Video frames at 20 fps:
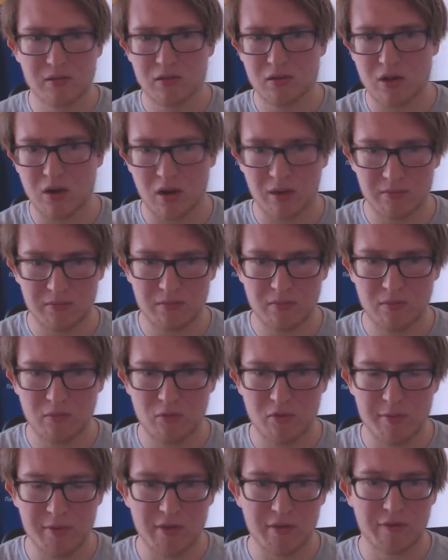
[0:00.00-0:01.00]
got
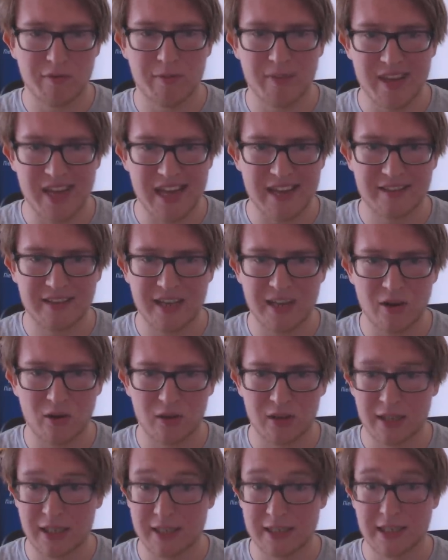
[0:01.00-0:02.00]
removed from the SK
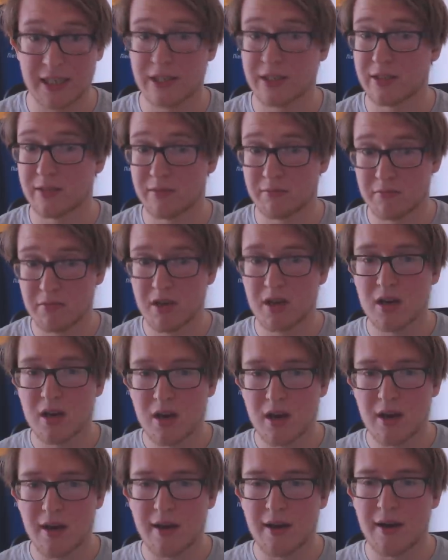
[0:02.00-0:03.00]
organization,
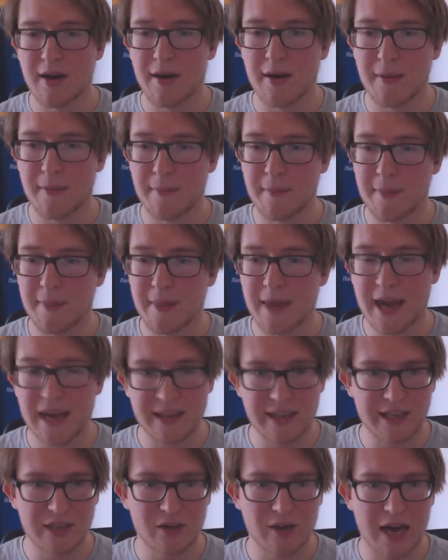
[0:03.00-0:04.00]
and
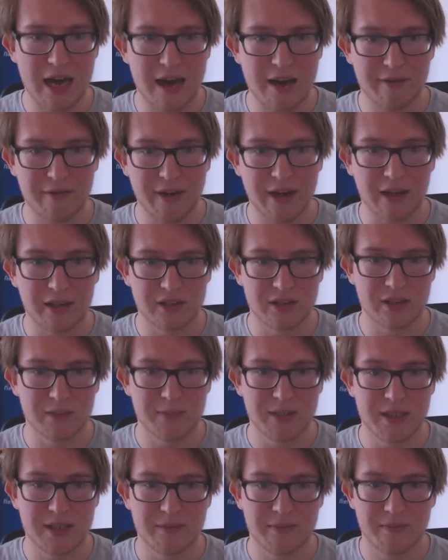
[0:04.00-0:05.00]
then you have
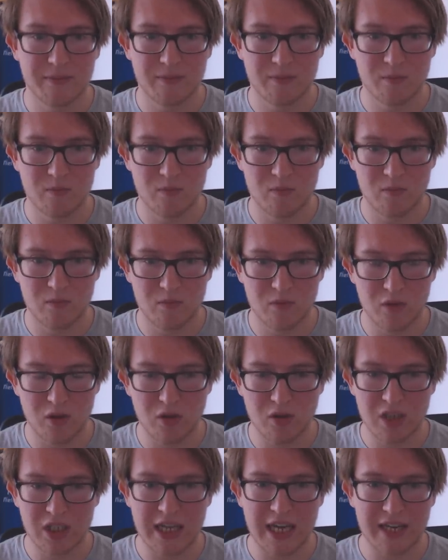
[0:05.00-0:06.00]
LGB.
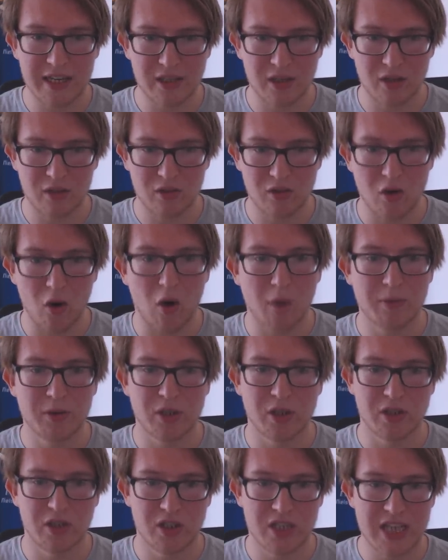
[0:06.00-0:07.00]
Those are kind of your
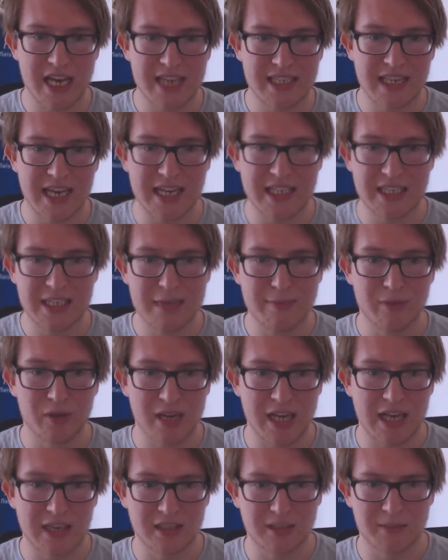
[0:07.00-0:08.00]
options, the SK team or
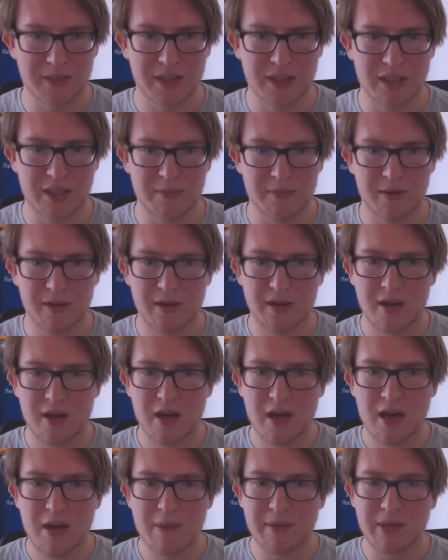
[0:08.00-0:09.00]
the LGB team,
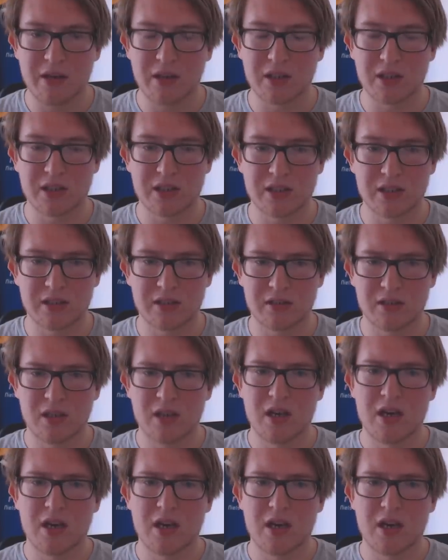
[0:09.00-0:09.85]
because